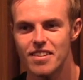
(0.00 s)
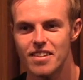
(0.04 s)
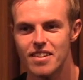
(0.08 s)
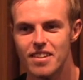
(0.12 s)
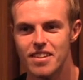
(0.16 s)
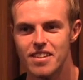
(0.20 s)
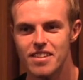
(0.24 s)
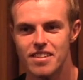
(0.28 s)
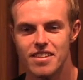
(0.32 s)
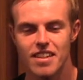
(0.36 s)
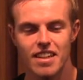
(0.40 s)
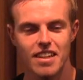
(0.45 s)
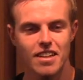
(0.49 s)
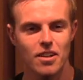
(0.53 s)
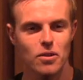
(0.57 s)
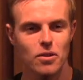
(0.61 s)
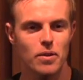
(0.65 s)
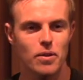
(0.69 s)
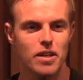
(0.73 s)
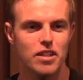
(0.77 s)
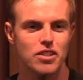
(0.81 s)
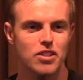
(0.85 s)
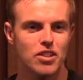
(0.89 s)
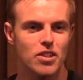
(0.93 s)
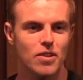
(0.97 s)
Because then the
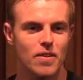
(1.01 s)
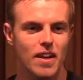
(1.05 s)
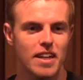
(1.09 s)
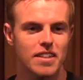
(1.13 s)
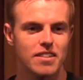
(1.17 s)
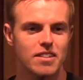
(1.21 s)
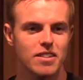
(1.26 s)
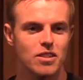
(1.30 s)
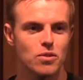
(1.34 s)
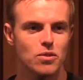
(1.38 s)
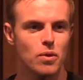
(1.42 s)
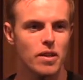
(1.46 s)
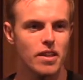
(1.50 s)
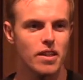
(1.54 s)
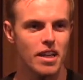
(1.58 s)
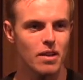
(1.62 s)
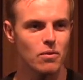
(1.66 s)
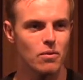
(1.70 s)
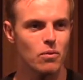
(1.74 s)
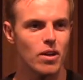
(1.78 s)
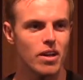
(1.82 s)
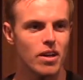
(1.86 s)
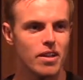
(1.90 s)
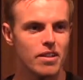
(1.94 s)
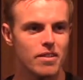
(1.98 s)
question arises well, then
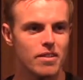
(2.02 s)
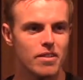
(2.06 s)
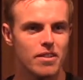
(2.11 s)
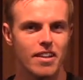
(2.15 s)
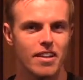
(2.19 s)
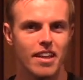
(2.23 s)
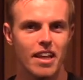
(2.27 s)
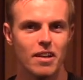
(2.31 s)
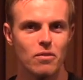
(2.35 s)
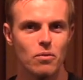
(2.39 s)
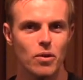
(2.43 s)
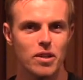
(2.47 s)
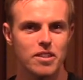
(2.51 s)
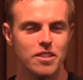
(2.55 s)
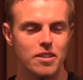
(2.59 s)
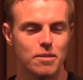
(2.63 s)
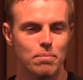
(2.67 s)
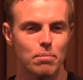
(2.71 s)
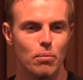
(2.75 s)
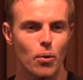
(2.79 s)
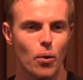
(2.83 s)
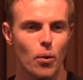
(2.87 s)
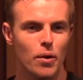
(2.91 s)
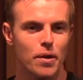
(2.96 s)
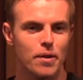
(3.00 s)
what? Then what's
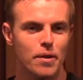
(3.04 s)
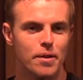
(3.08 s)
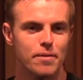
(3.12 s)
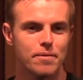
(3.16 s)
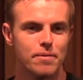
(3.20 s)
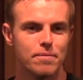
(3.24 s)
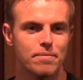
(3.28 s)
important?